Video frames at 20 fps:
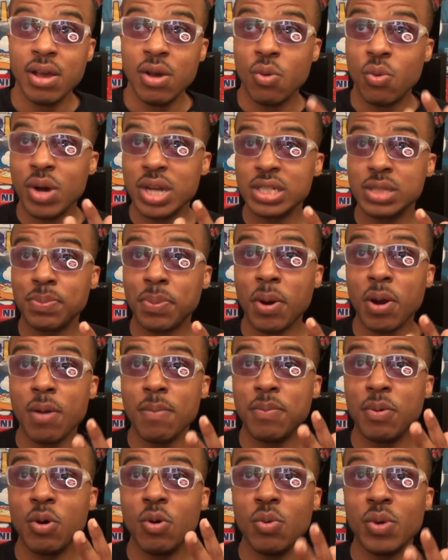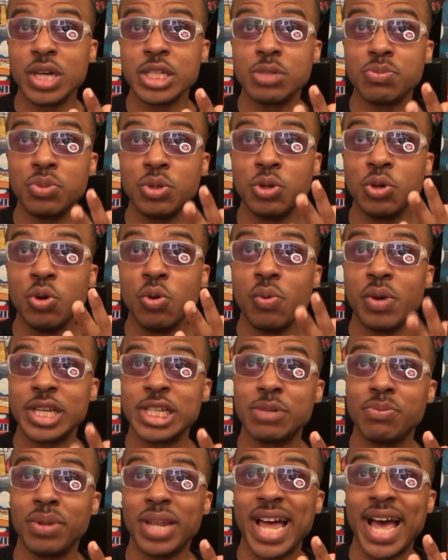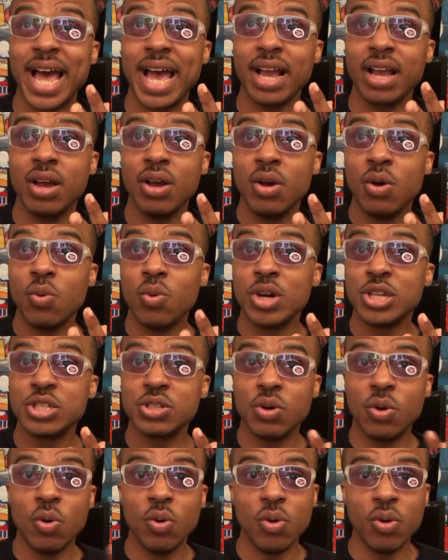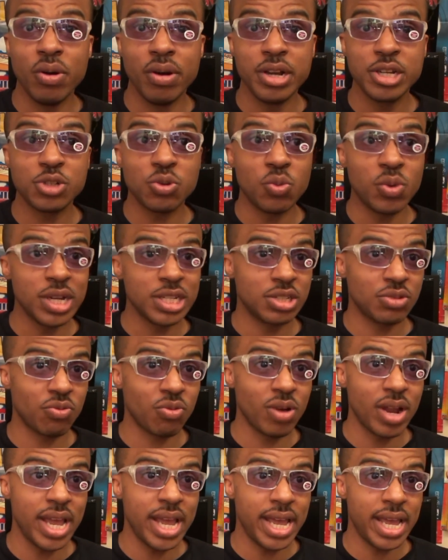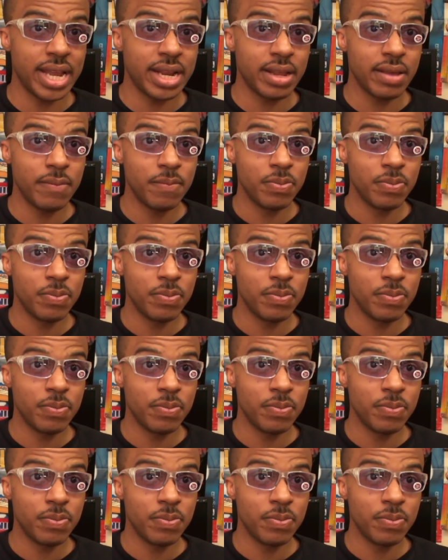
What's purple, what's blue, what's black, what's orange, what's red.